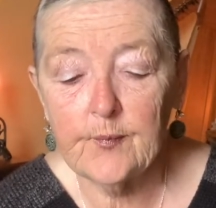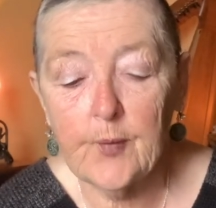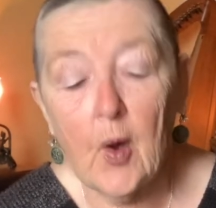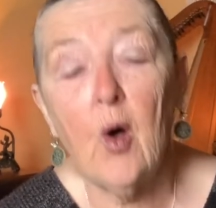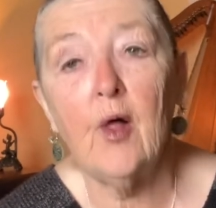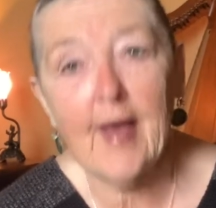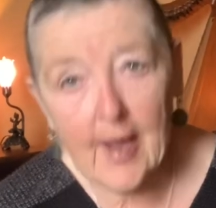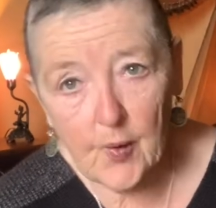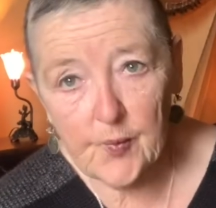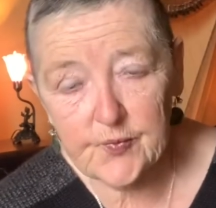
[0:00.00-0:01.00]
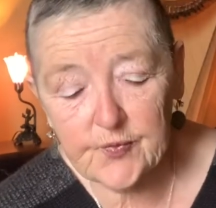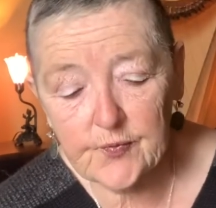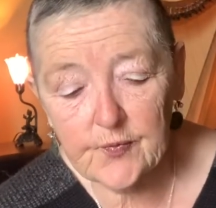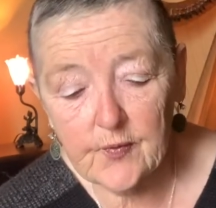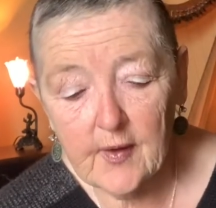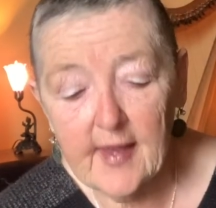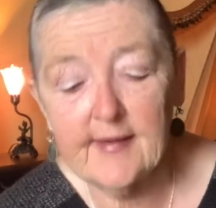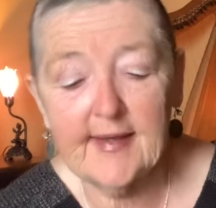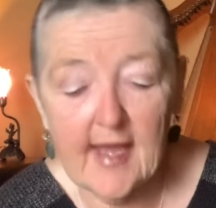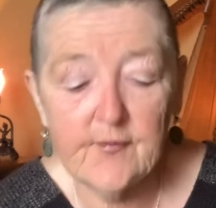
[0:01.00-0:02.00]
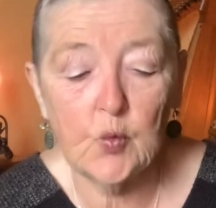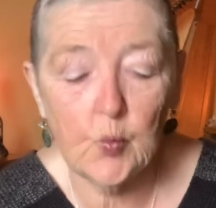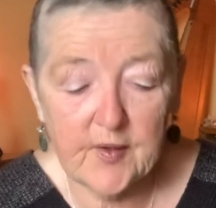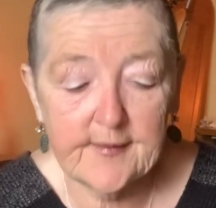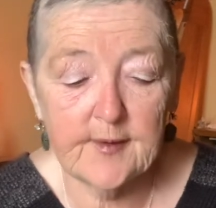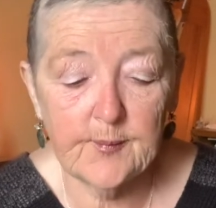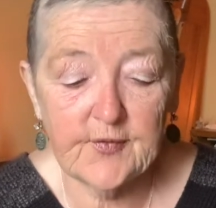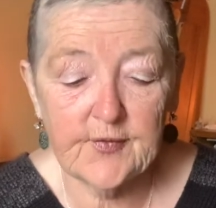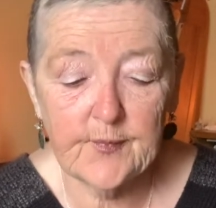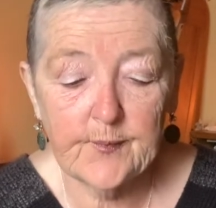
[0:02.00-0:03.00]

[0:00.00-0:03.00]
Paul House, and Kevin Williams.